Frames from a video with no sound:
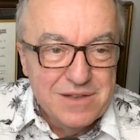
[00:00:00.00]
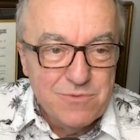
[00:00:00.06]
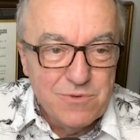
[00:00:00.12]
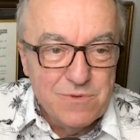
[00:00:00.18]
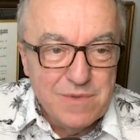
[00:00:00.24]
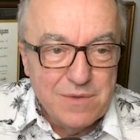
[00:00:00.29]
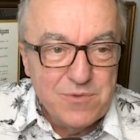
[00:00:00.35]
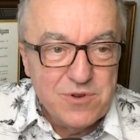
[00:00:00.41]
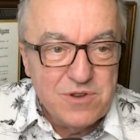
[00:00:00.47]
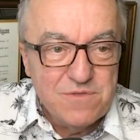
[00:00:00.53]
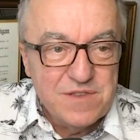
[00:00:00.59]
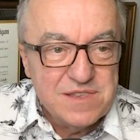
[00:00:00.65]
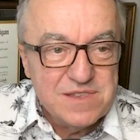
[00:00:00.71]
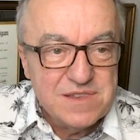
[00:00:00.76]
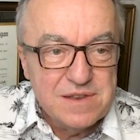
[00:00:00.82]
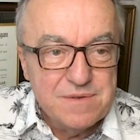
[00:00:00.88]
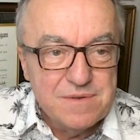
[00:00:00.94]
Remember to
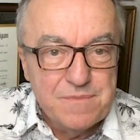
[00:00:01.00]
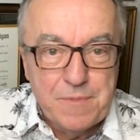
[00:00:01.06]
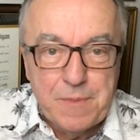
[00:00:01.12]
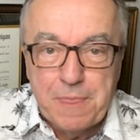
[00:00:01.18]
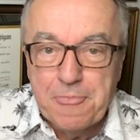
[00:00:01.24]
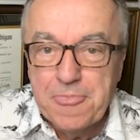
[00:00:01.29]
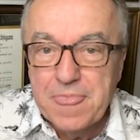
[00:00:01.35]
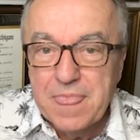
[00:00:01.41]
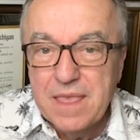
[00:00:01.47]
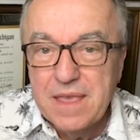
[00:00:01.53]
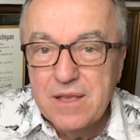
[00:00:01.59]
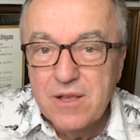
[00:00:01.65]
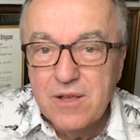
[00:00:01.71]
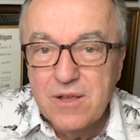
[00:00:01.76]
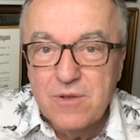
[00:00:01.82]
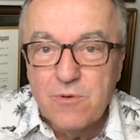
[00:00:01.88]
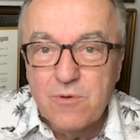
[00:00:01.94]
visit
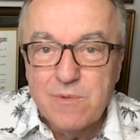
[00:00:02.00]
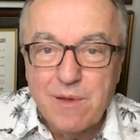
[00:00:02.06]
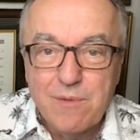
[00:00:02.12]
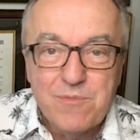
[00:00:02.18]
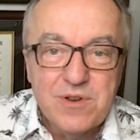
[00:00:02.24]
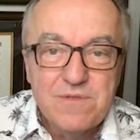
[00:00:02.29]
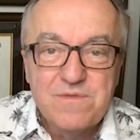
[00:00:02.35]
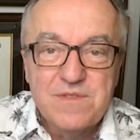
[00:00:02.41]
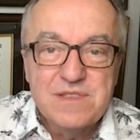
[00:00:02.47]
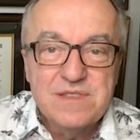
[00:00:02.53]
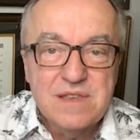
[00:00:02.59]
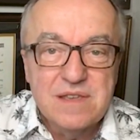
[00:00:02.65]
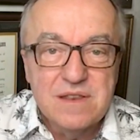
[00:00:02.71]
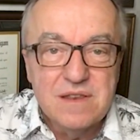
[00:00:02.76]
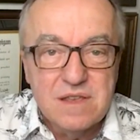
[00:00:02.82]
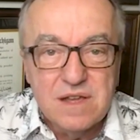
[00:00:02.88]
Remember to visit